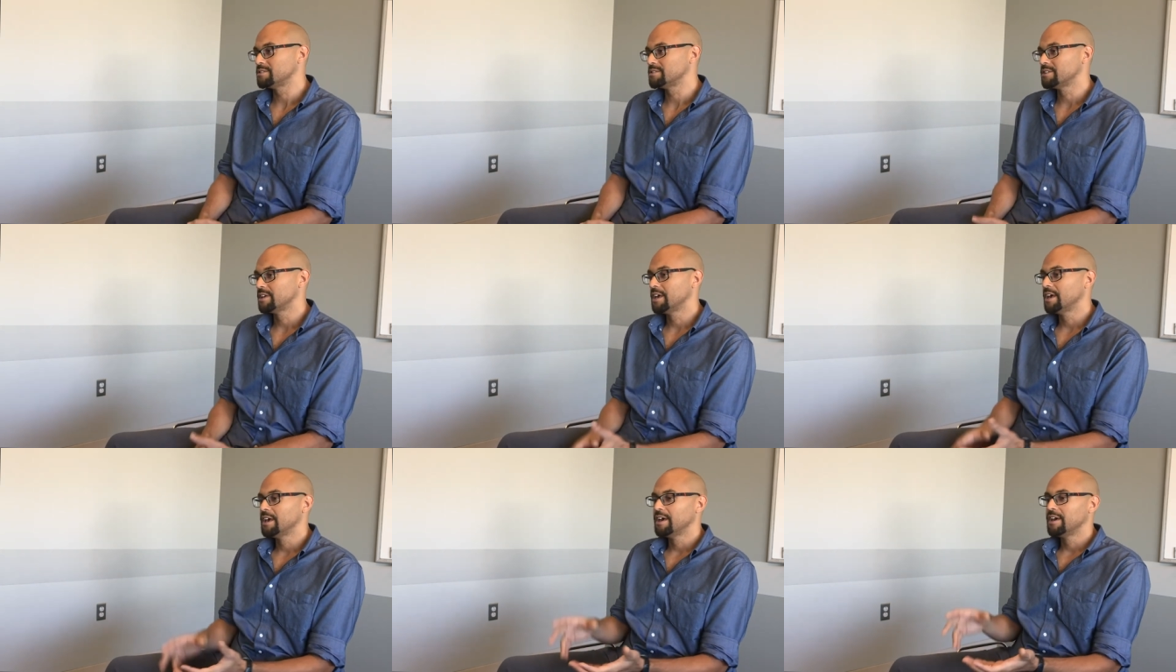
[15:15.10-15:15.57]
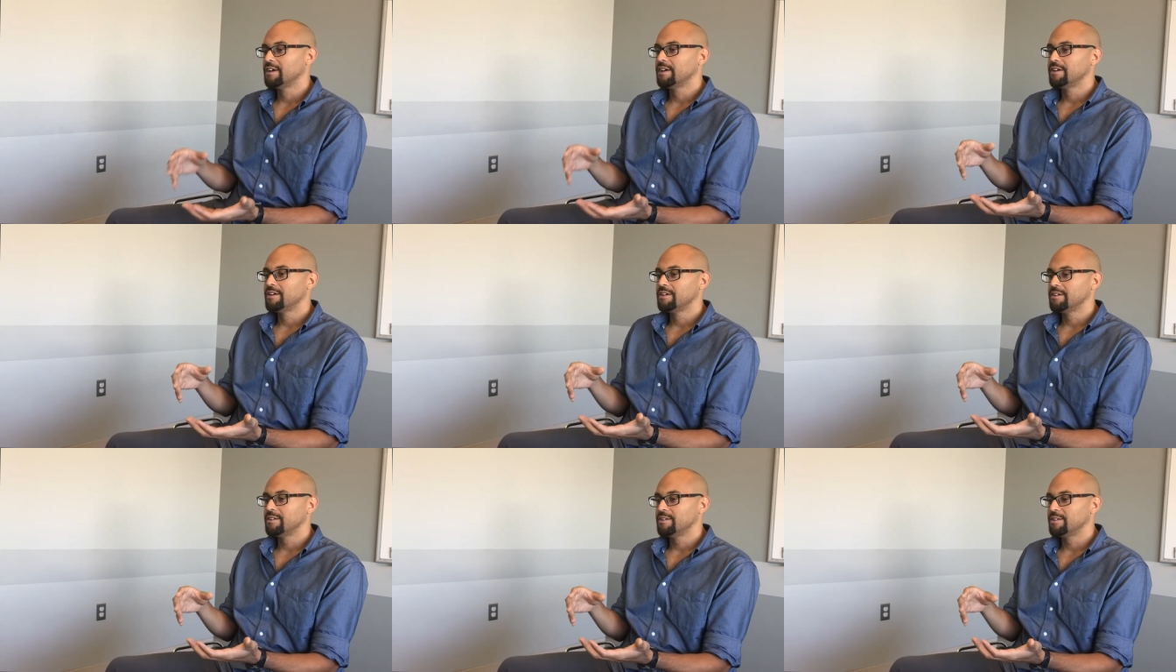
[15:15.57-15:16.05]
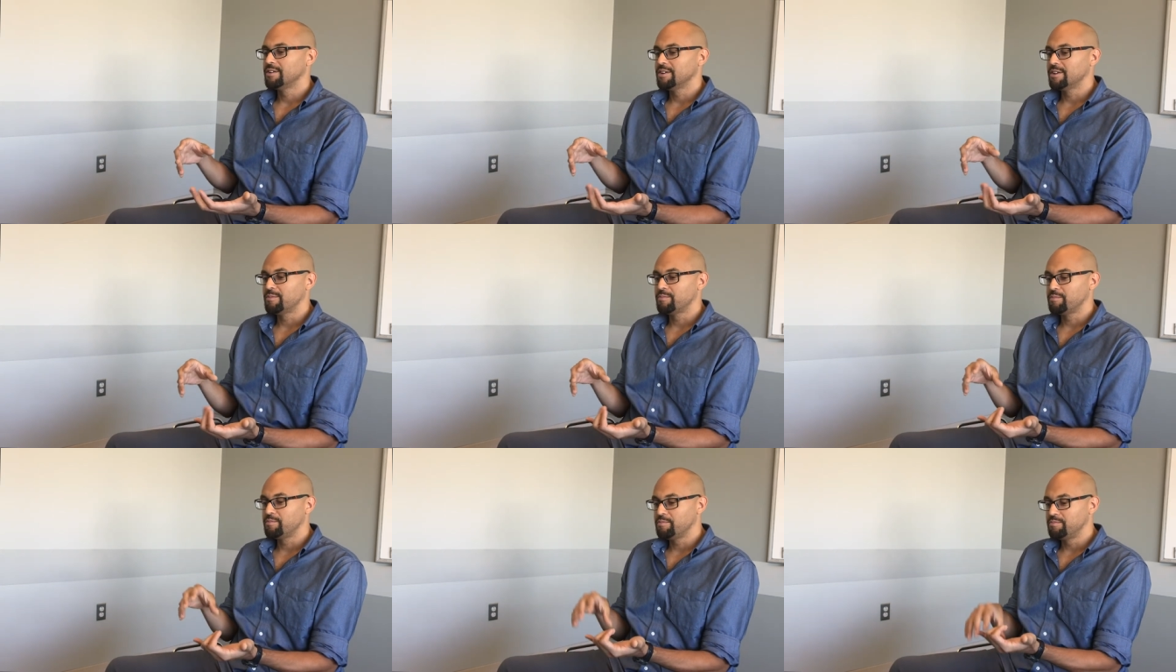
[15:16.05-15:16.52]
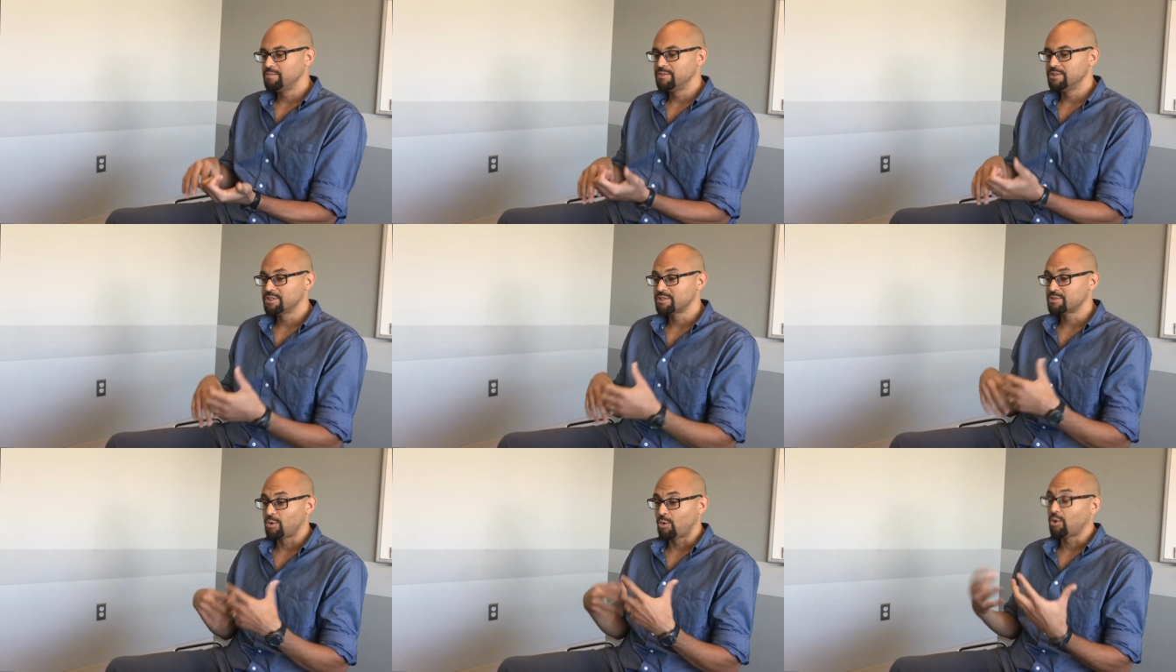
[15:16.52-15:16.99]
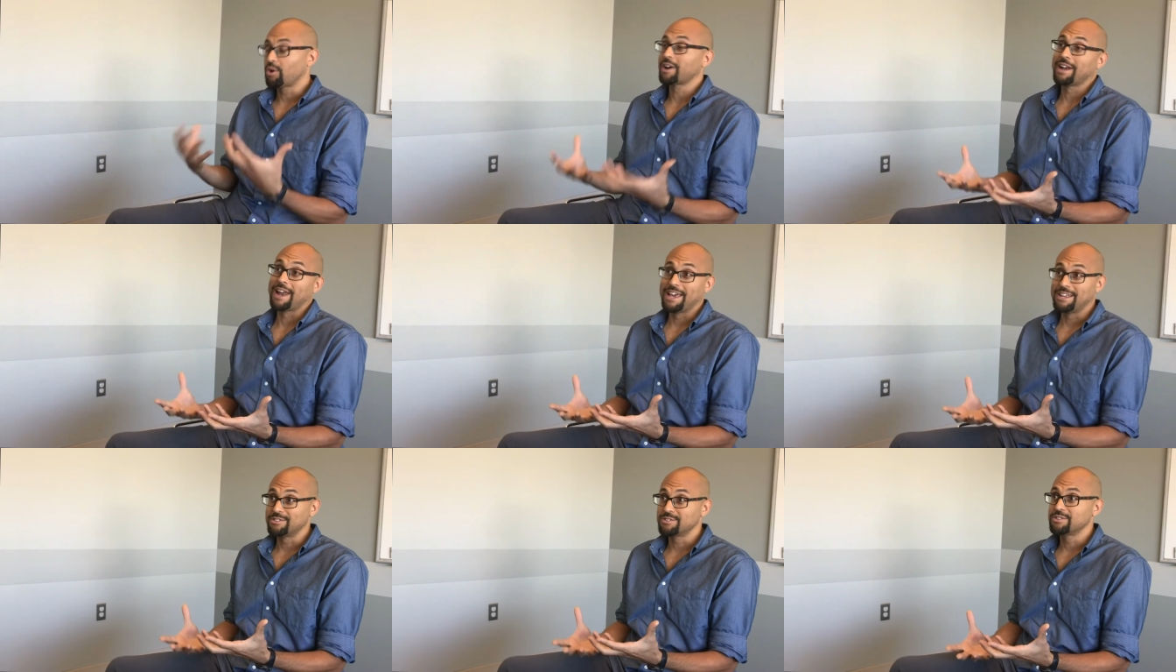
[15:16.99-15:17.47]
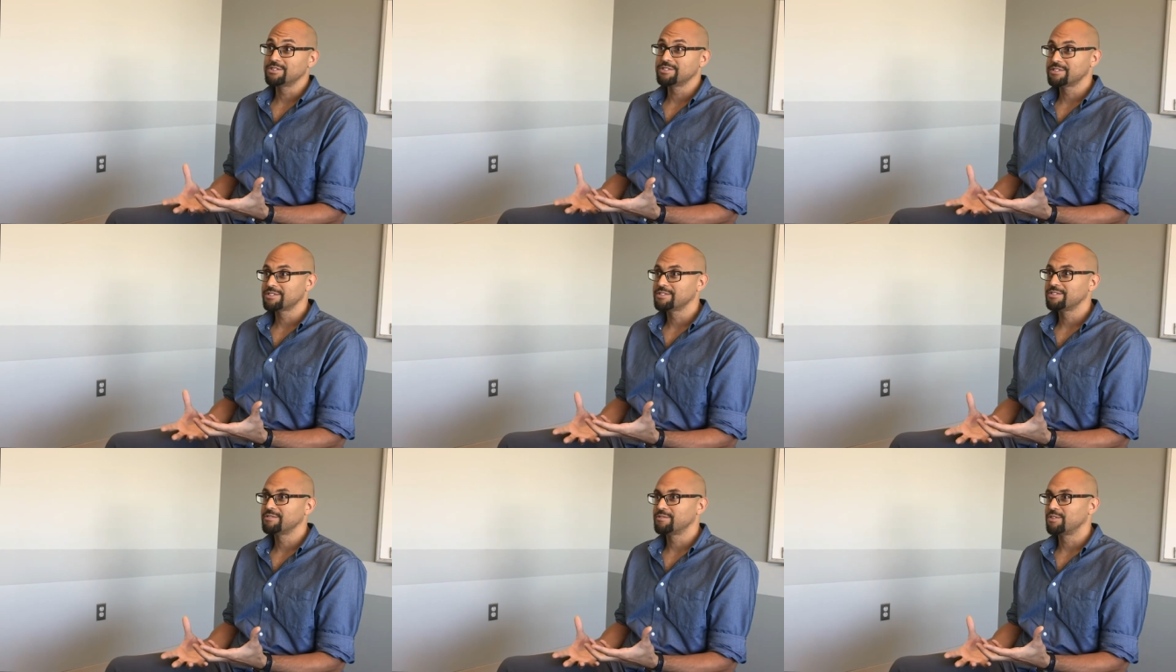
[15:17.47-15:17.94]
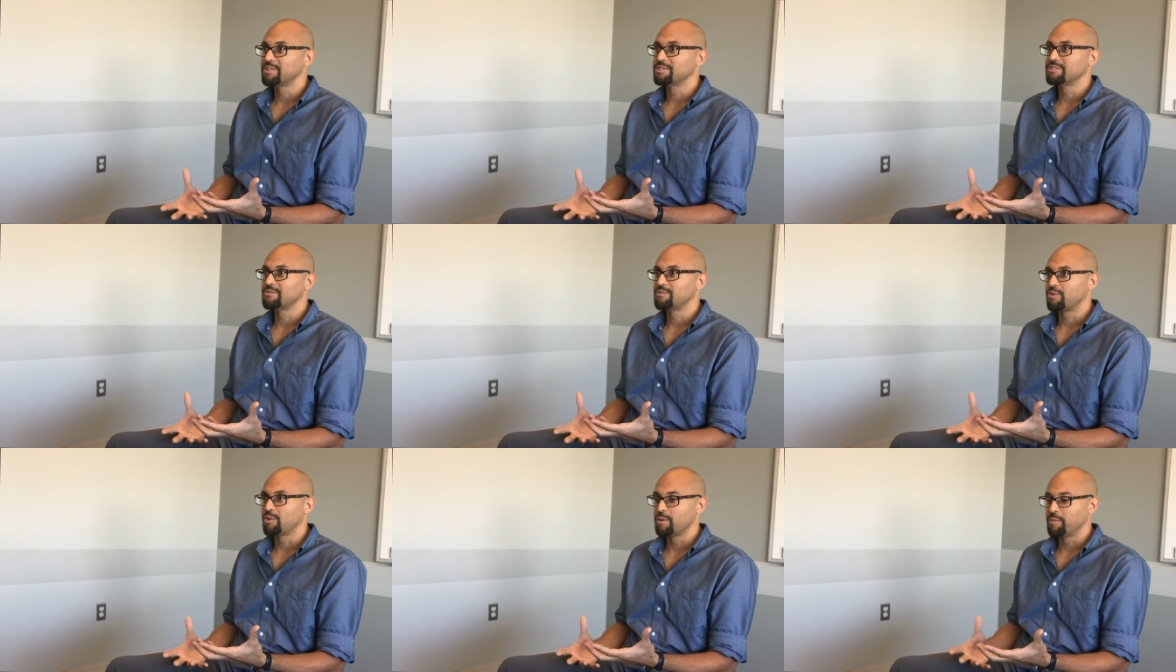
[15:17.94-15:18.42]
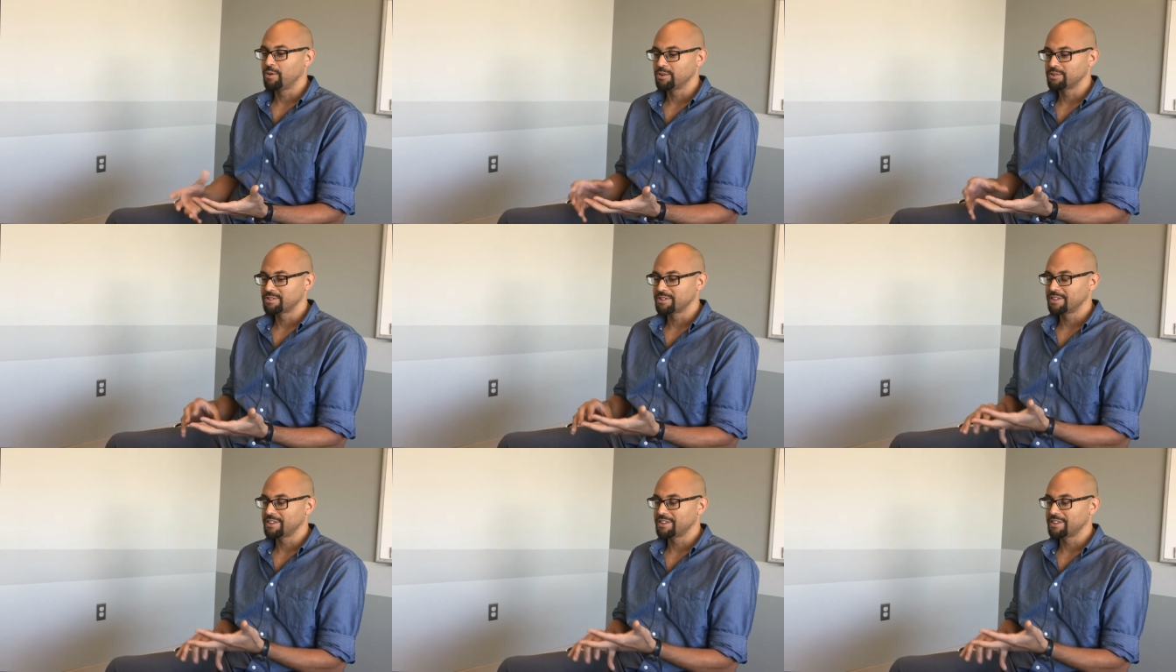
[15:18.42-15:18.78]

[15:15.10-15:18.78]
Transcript: as just organizers first and foremost,